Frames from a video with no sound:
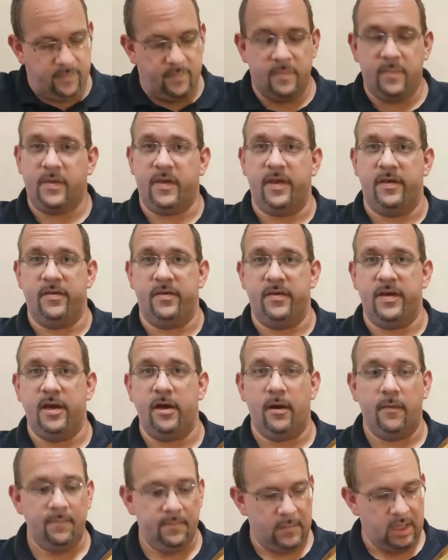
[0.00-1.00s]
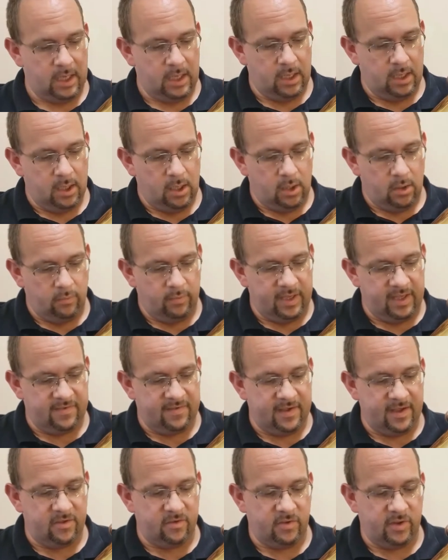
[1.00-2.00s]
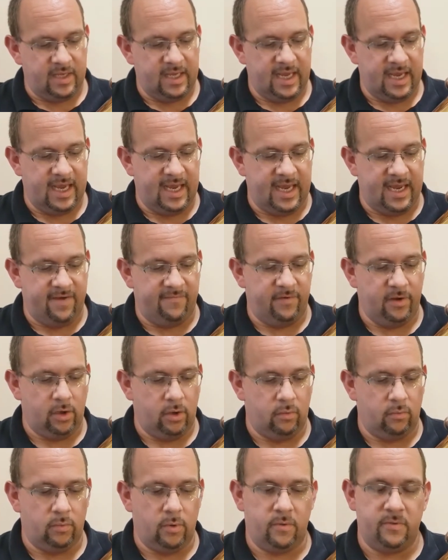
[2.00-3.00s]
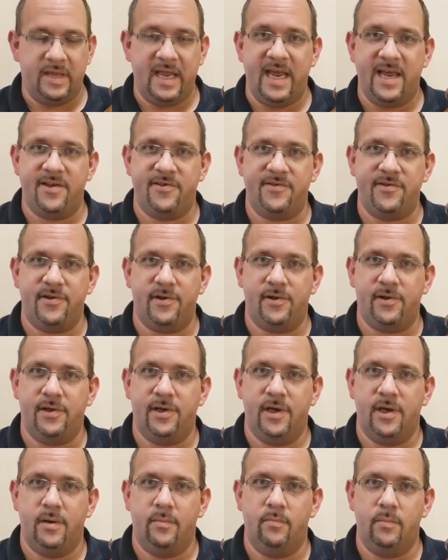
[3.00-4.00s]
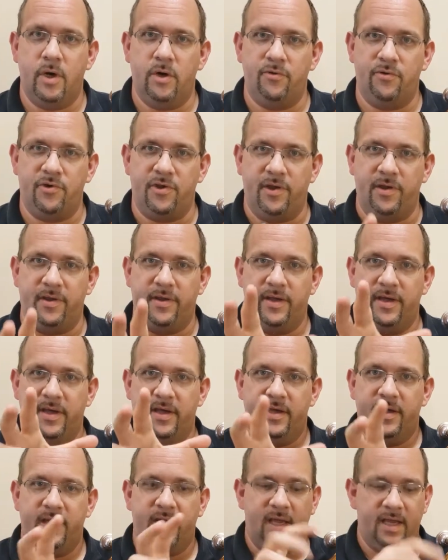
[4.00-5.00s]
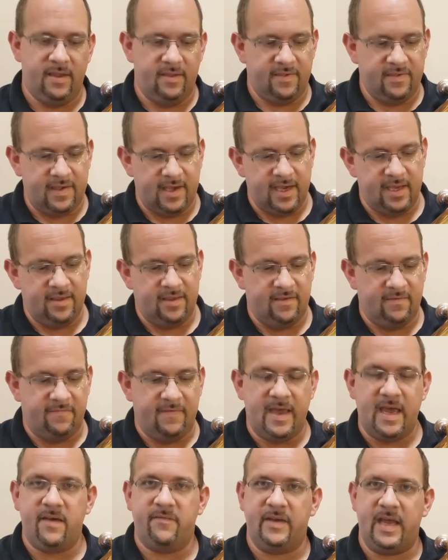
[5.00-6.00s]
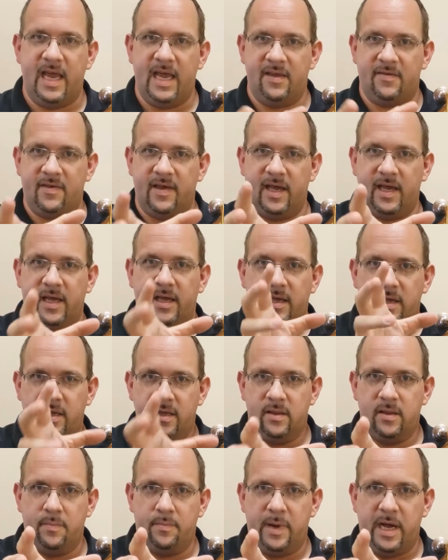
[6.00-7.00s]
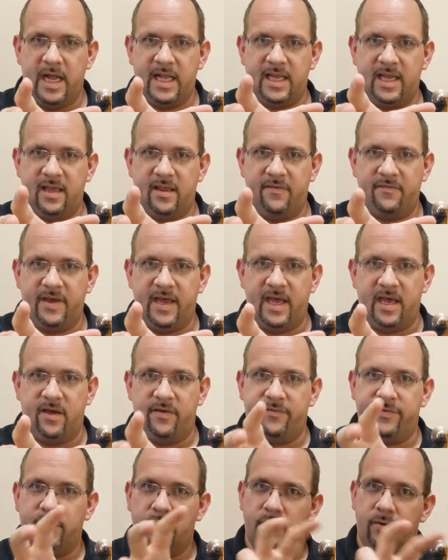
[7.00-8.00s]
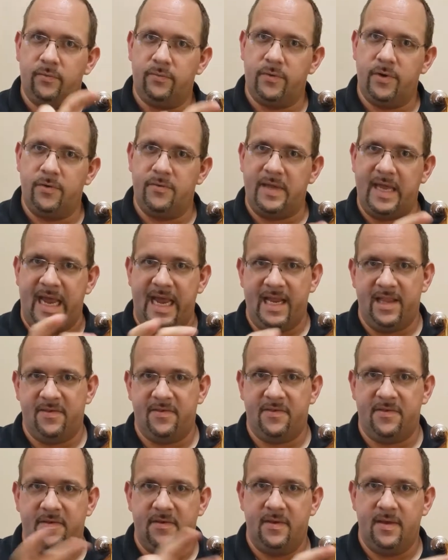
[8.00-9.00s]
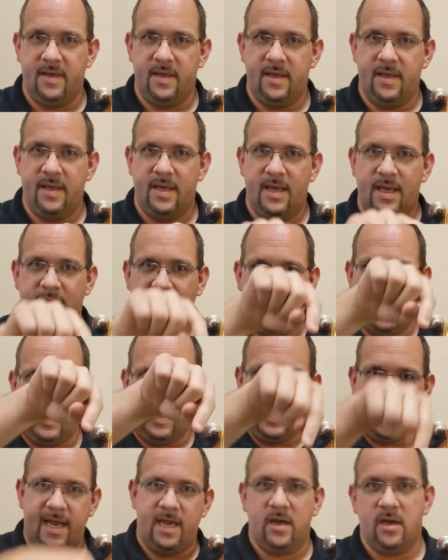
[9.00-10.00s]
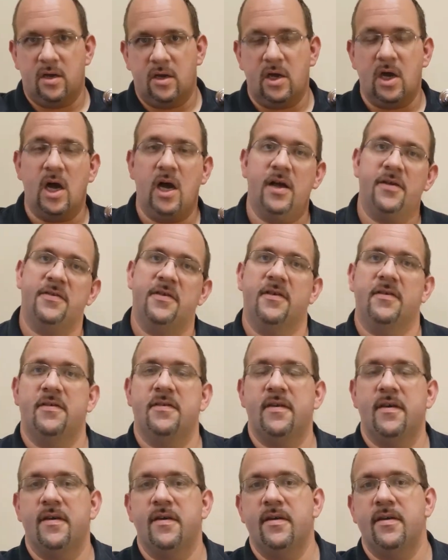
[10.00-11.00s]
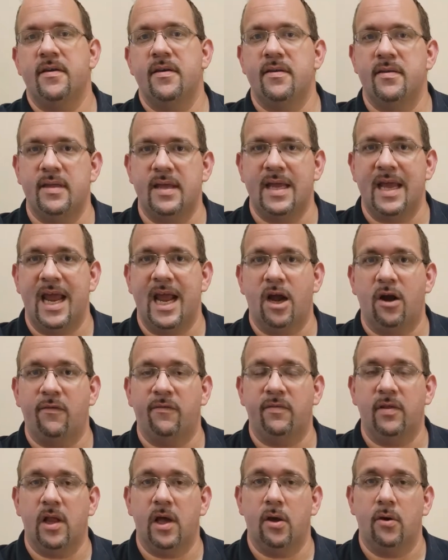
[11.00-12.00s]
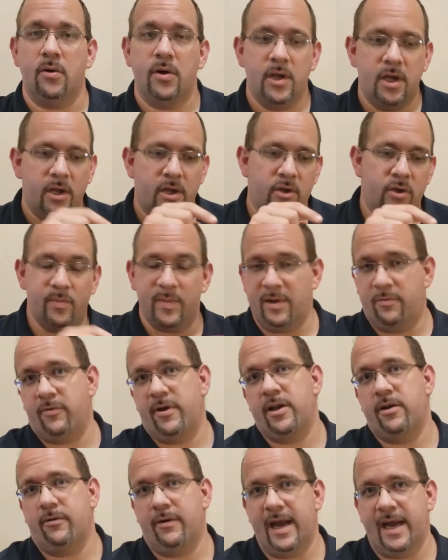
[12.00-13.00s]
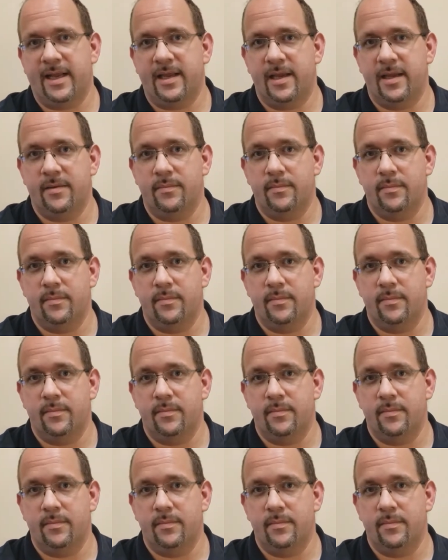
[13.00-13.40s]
such as here, we essentially have rotational motion. Inside this valve casing, the body of the valve rotates, and that causes the airflow to be redirected.